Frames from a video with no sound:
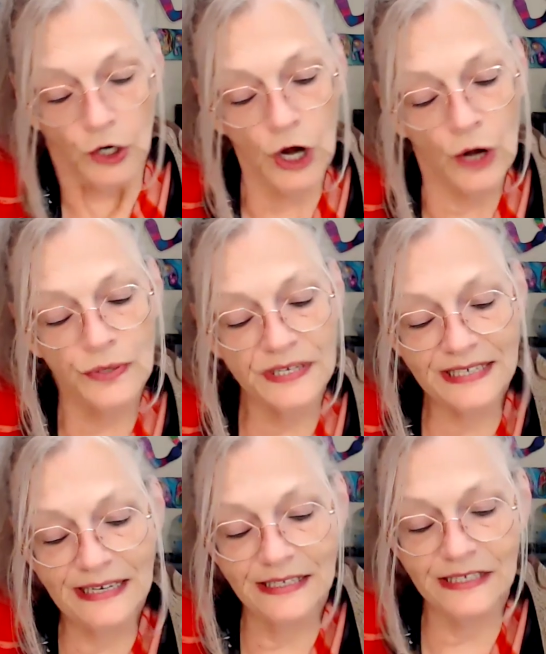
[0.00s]
no
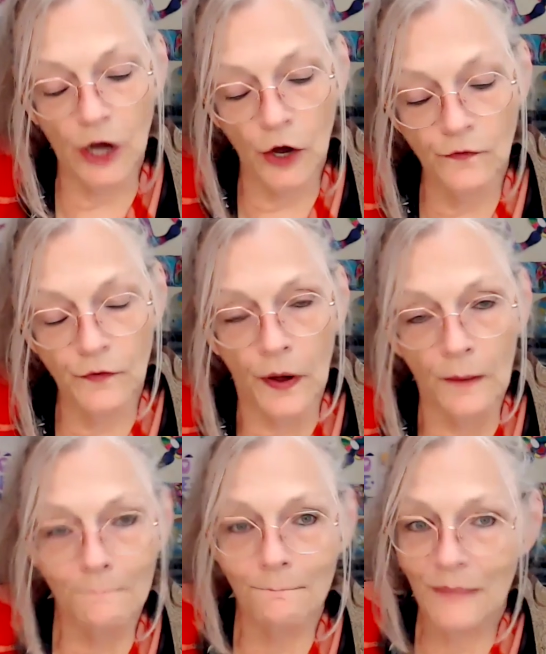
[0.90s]
sense of
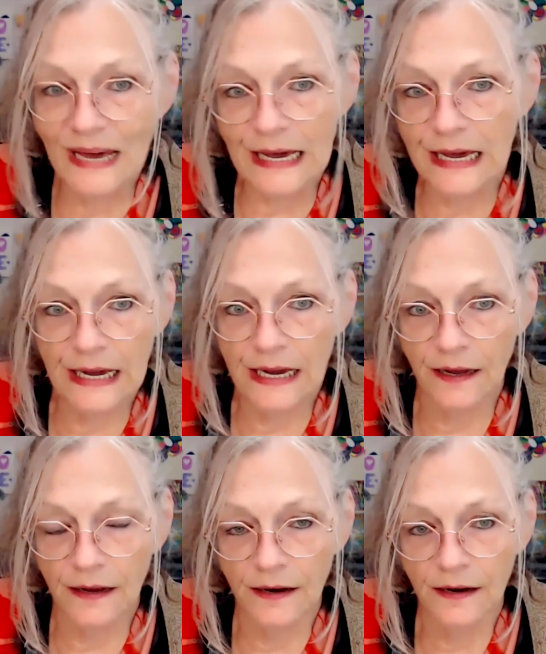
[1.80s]
me
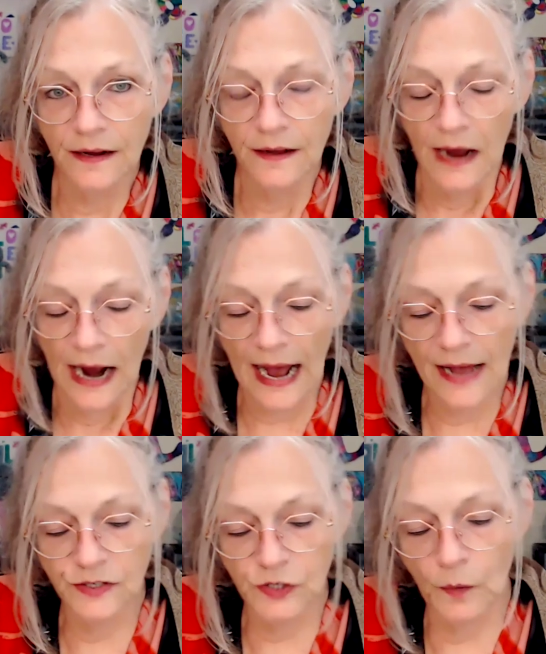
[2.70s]

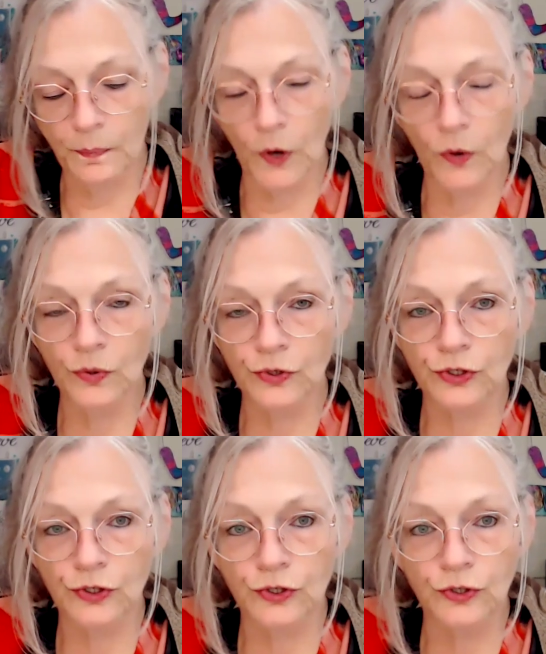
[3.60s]
as
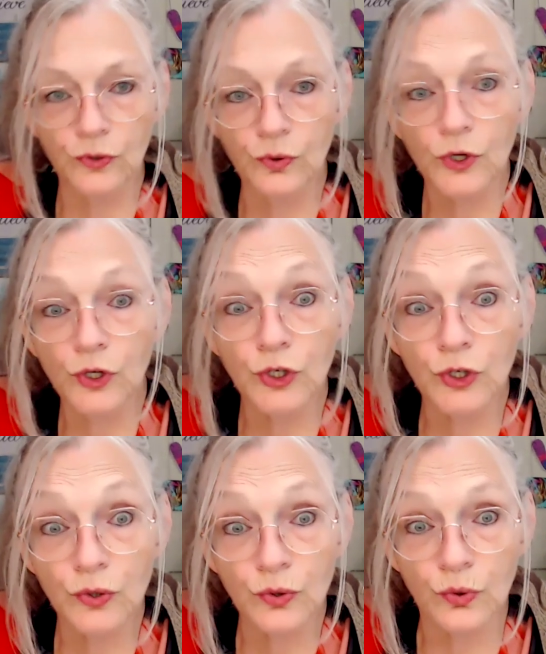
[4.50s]
opposed to
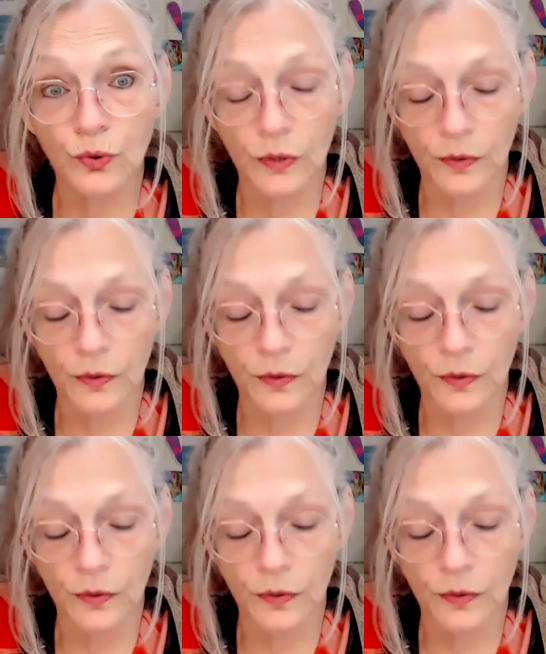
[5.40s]
you.